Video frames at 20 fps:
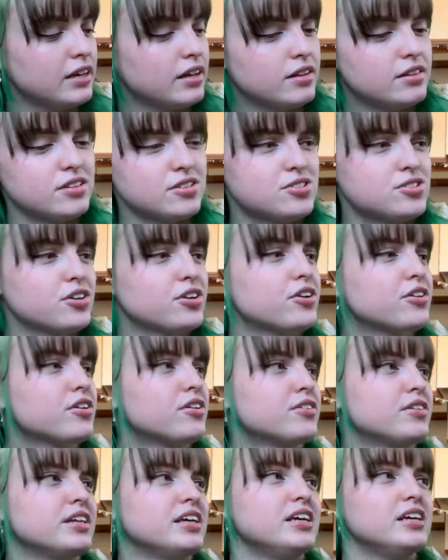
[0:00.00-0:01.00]
The circular
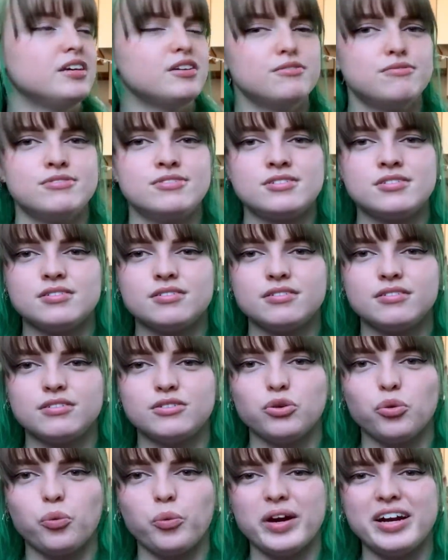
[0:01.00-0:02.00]
leaves, the
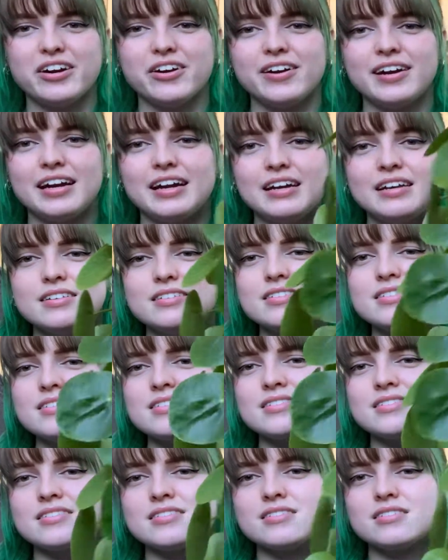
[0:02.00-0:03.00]

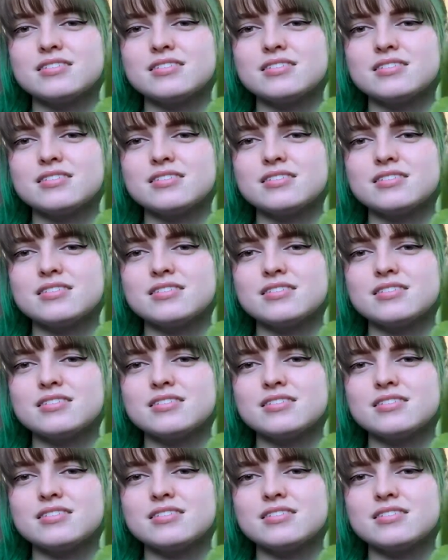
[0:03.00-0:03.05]
weirdness,